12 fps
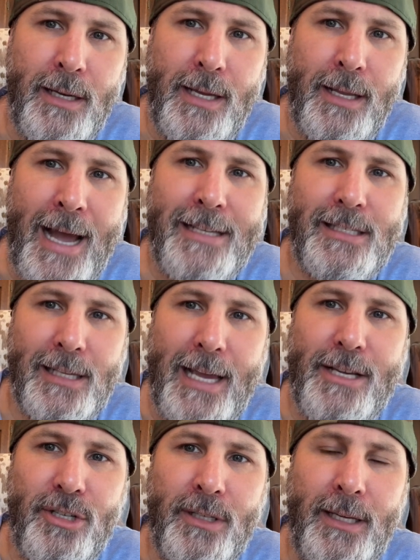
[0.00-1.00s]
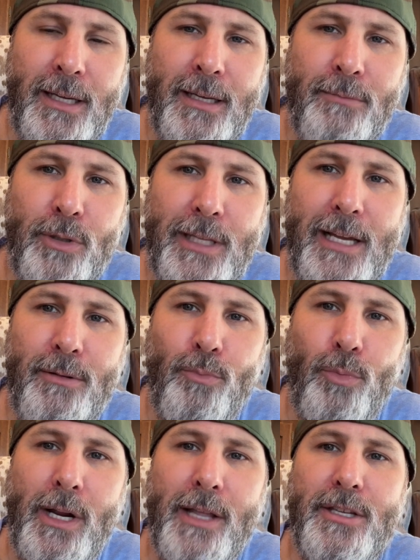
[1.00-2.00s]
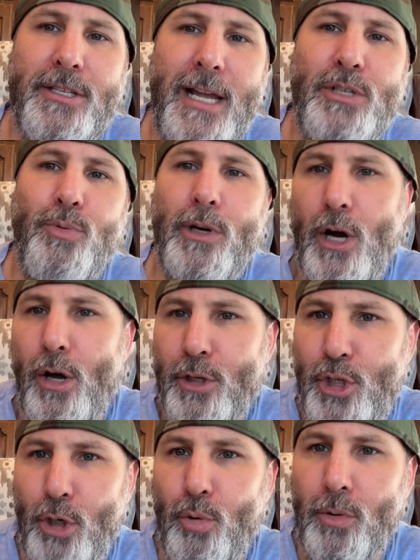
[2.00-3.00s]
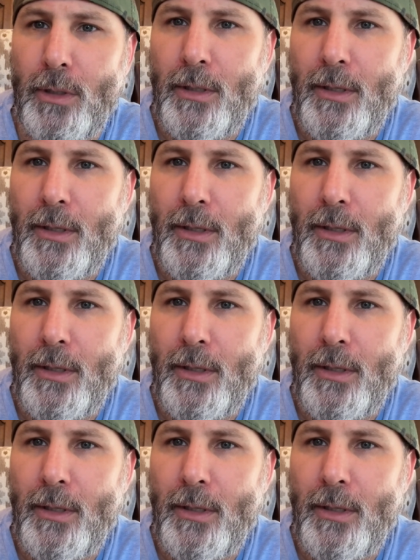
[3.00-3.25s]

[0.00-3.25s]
isolation, and what other states would call a shoot.